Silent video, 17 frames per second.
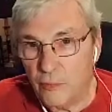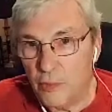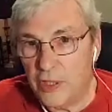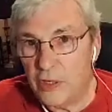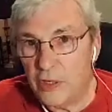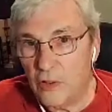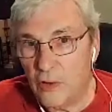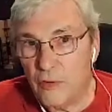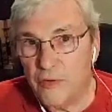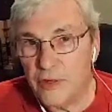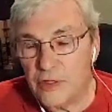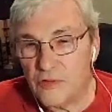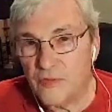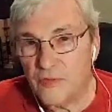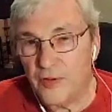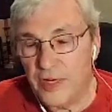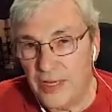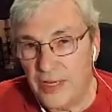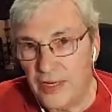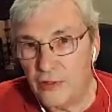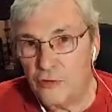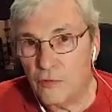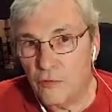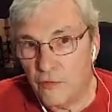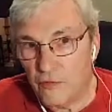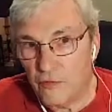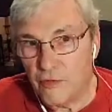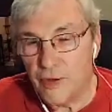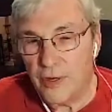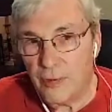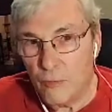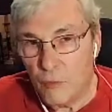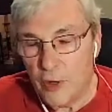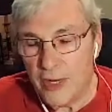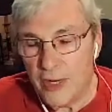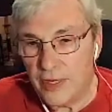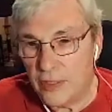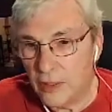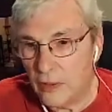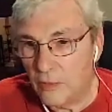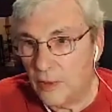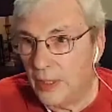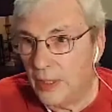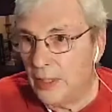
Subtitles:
We call this Financial Freedom Radio.